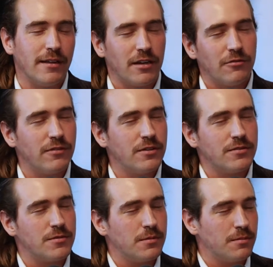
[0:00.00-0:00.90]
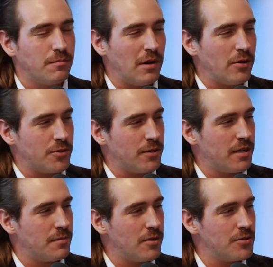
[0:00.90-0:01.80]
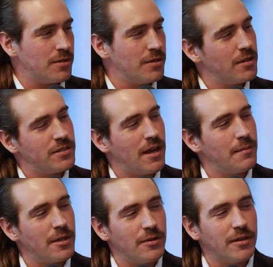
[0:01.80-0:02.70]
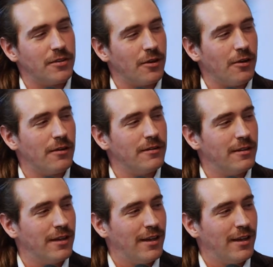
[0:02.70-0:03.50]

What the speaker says: It feels poetry in motion at the time that you get the call